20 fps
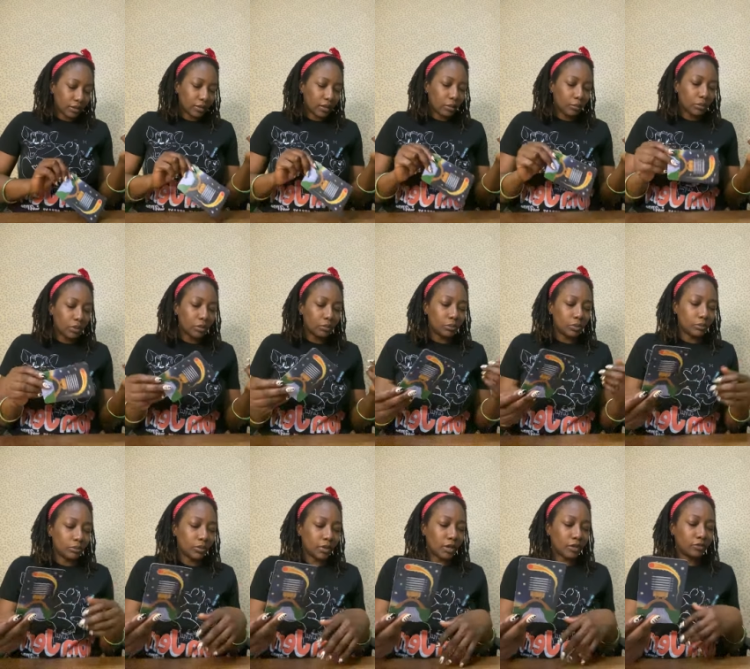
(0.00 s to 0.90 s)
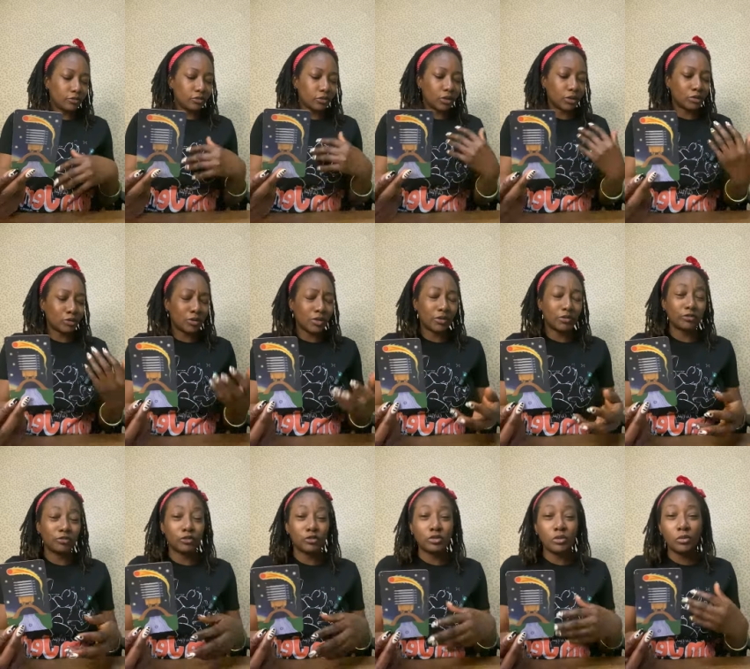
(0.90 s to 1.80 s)
You're being prepared for a new level.
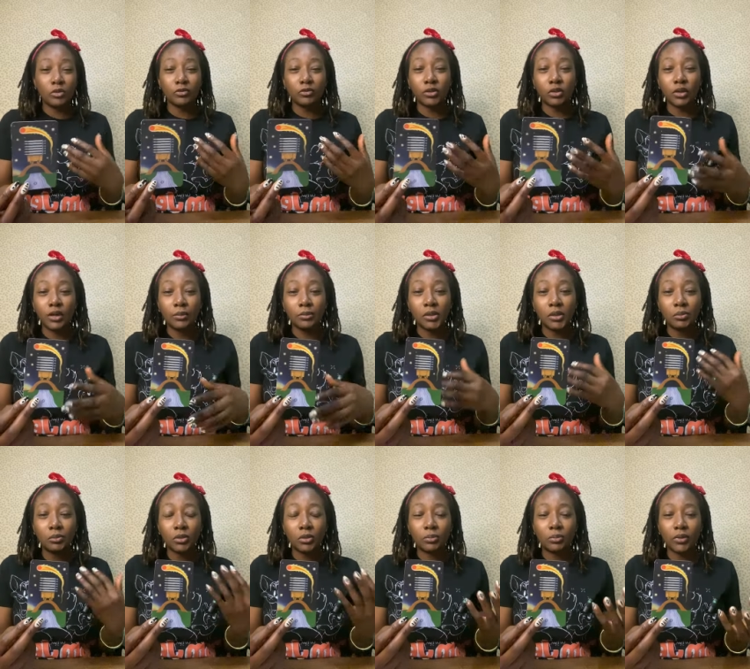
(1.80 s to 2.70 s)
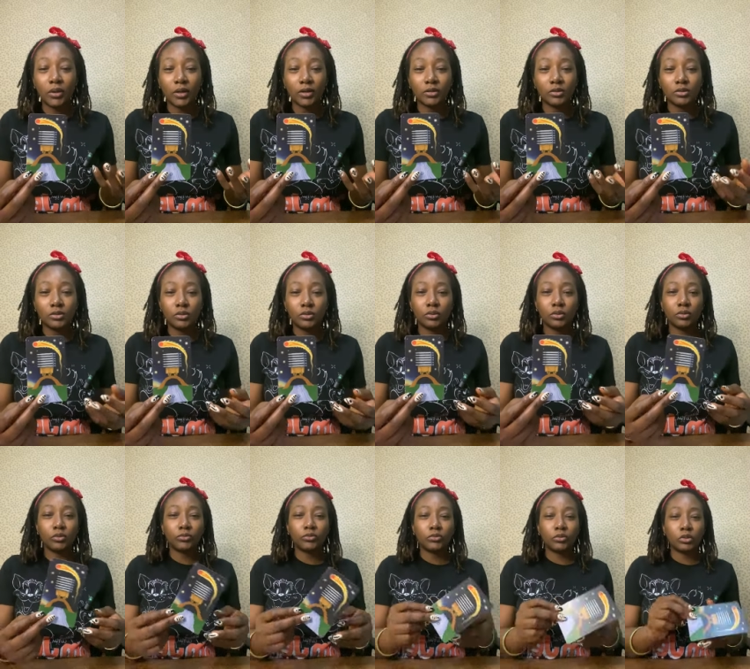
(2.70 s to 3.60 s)
For some of you, you're being prepared
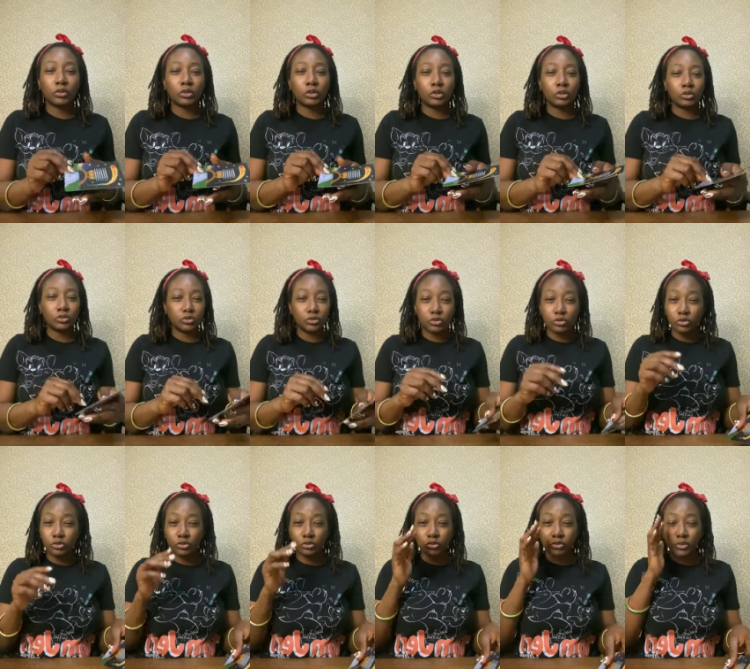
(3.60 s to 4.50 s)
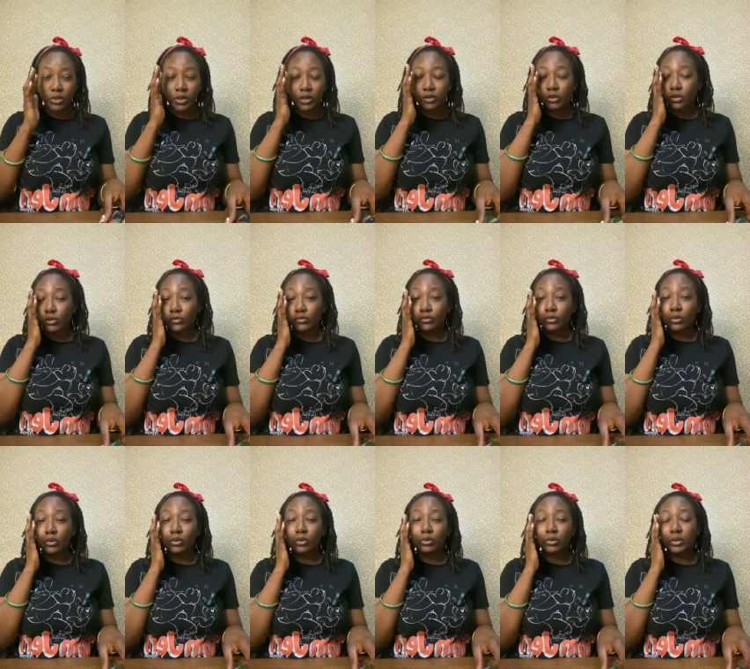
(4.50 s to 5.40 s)
for new children, or
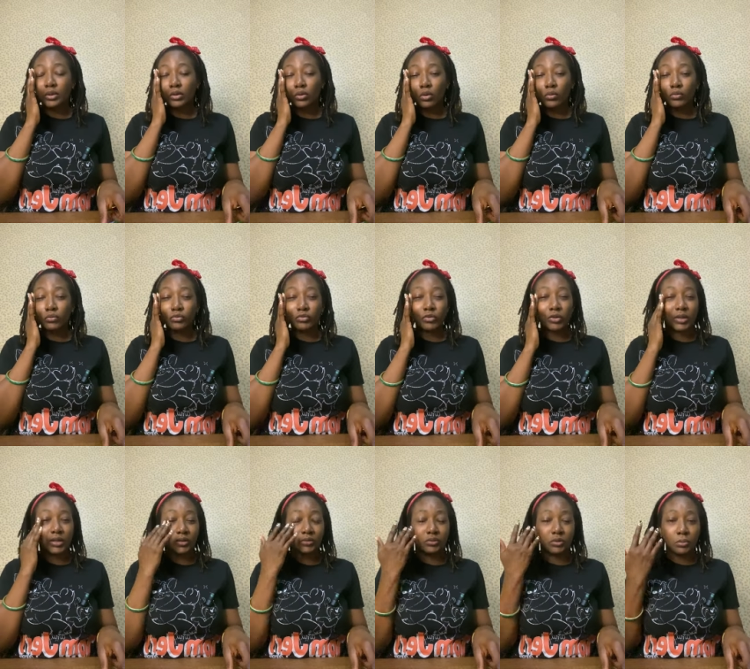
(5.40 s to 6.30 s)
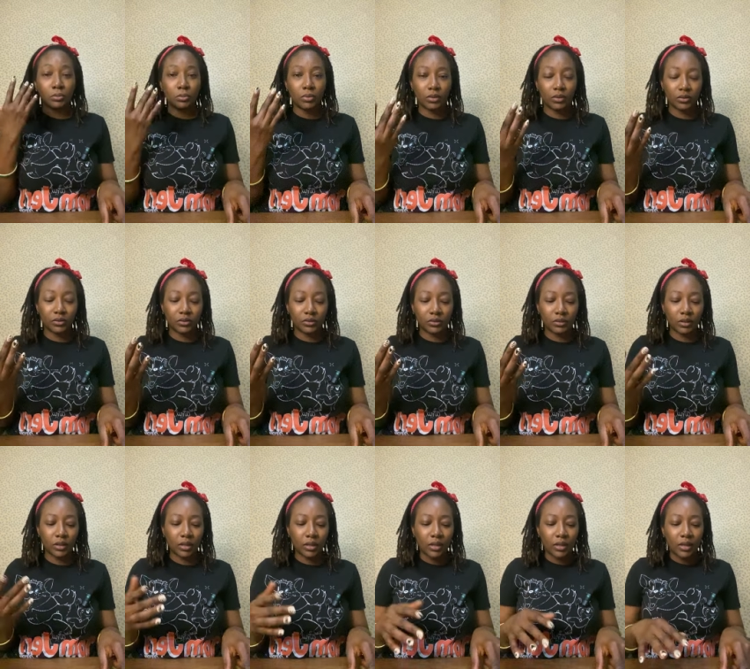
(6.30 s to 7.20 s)
for giving birth,
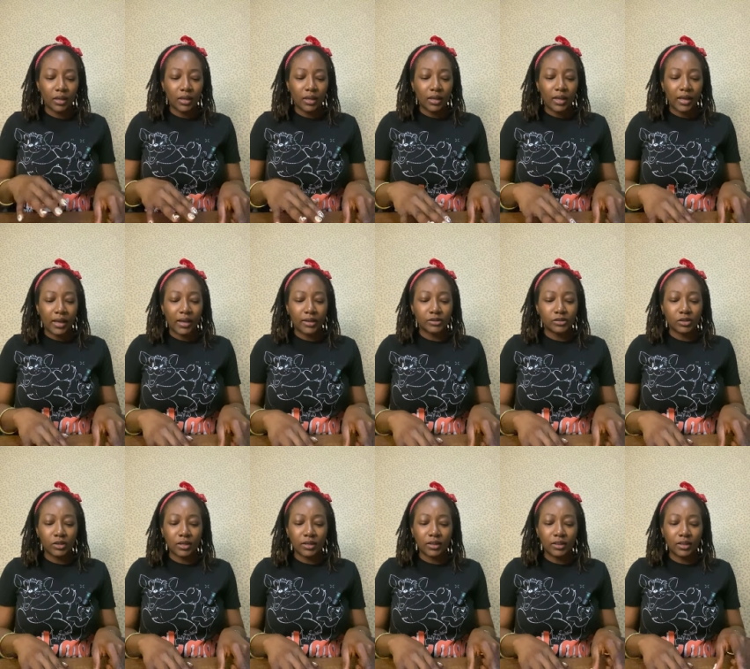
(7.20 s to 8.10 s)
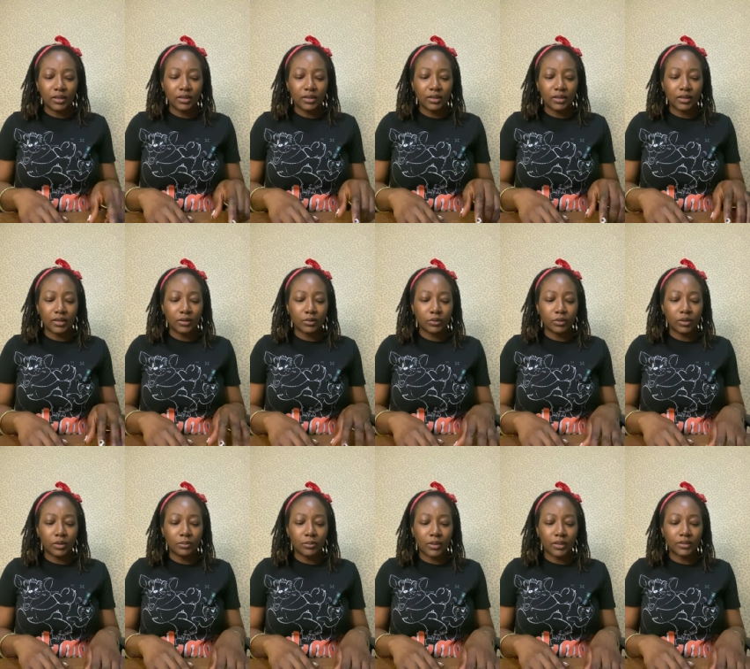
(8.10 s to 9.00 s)
and you're thinking like,
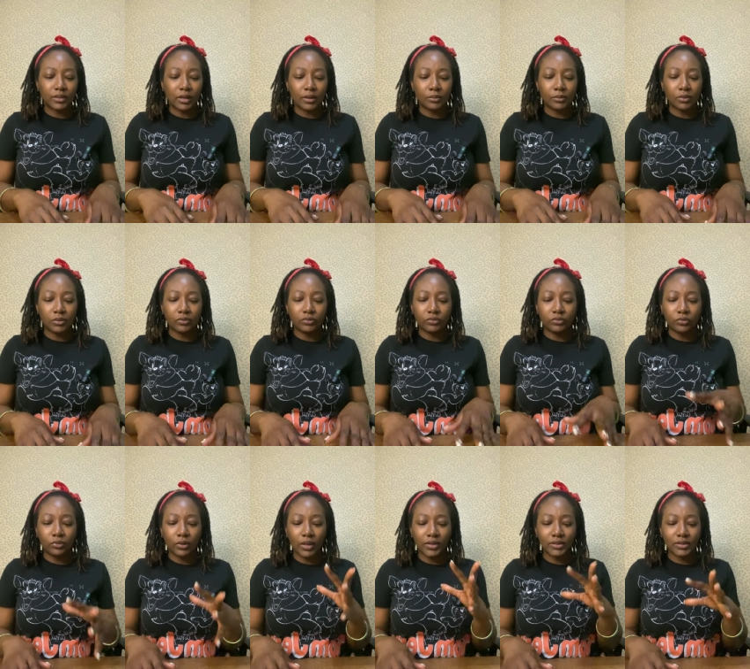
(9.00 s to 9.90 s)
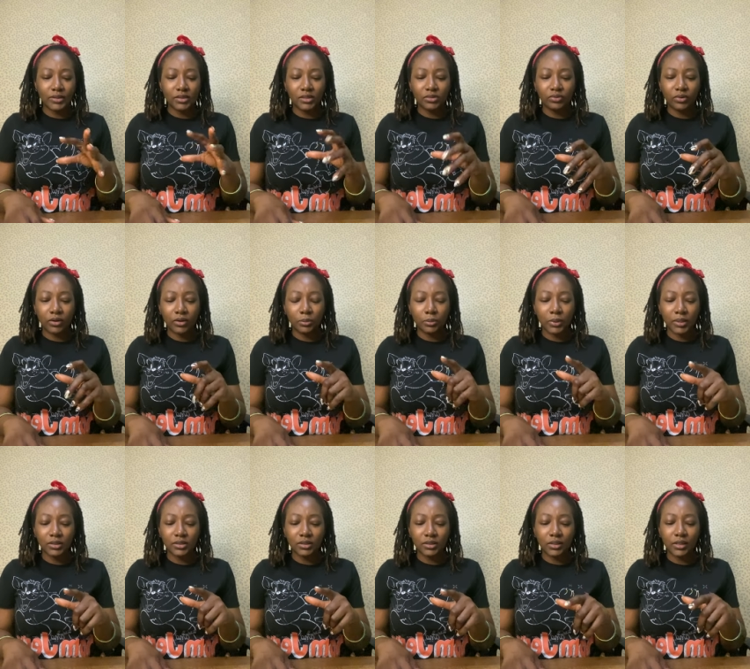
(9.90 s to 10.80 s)
okay, by the time, and this is very
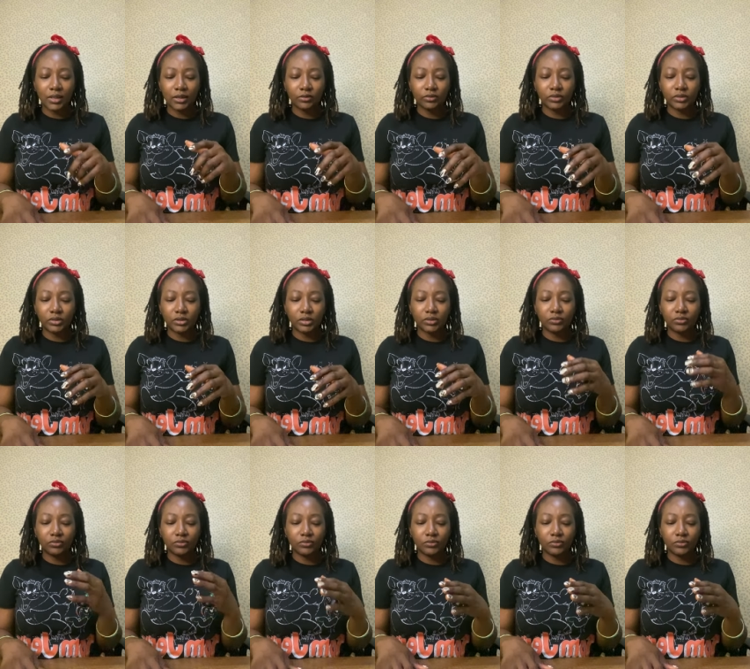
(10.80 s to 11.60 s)
particular for the